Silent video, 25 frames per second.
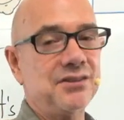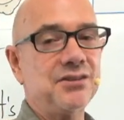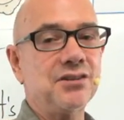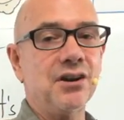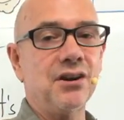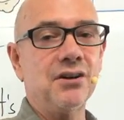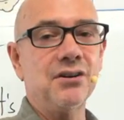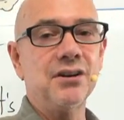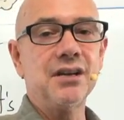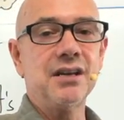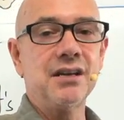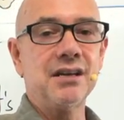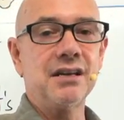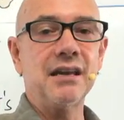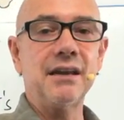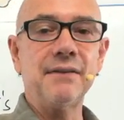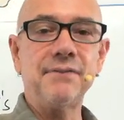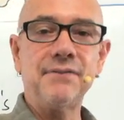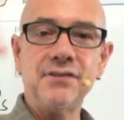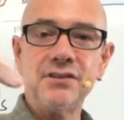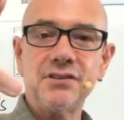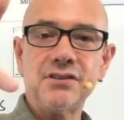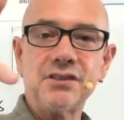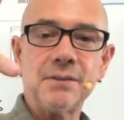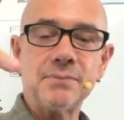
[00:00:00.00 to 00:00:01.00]
So
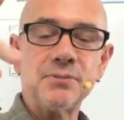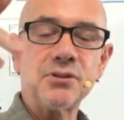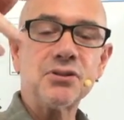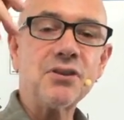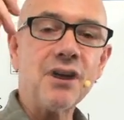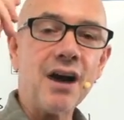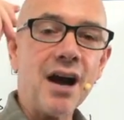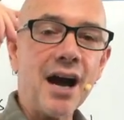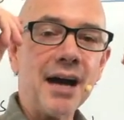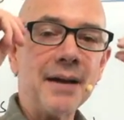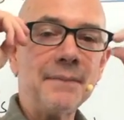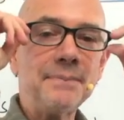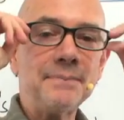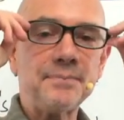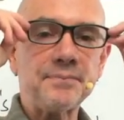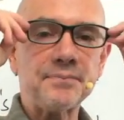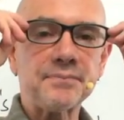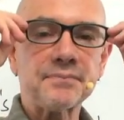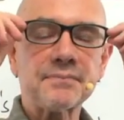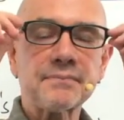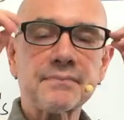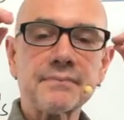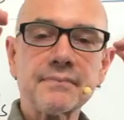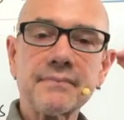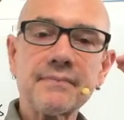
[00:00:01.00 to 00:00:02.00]
if you subscribe,
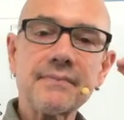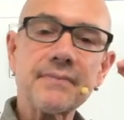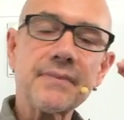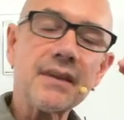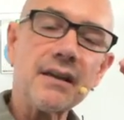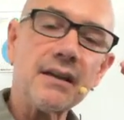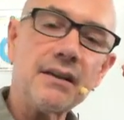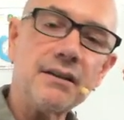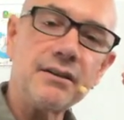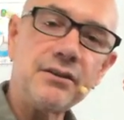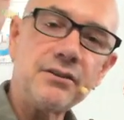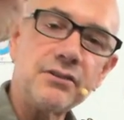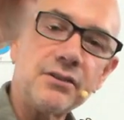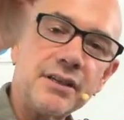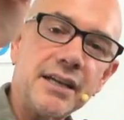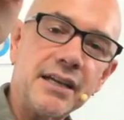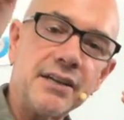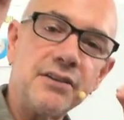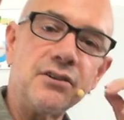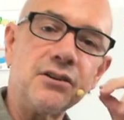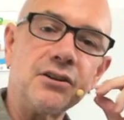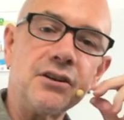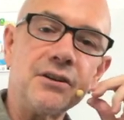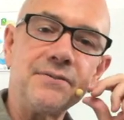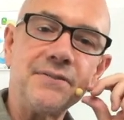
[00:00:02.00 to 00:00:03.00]
you'll get
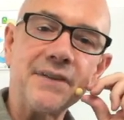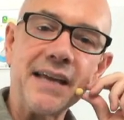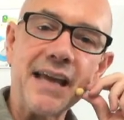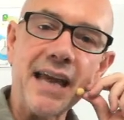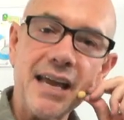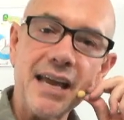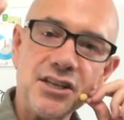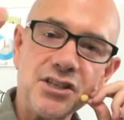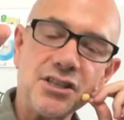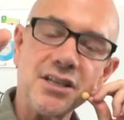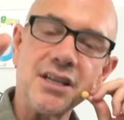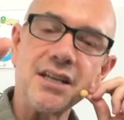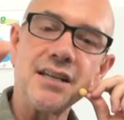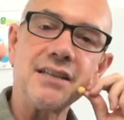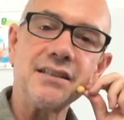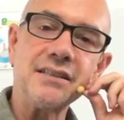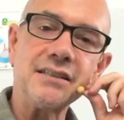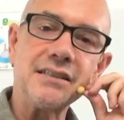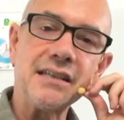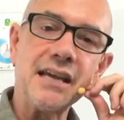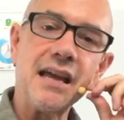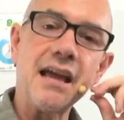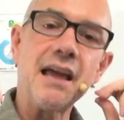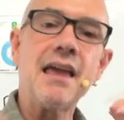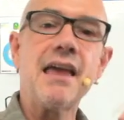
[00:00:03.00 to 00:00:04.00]
notifications.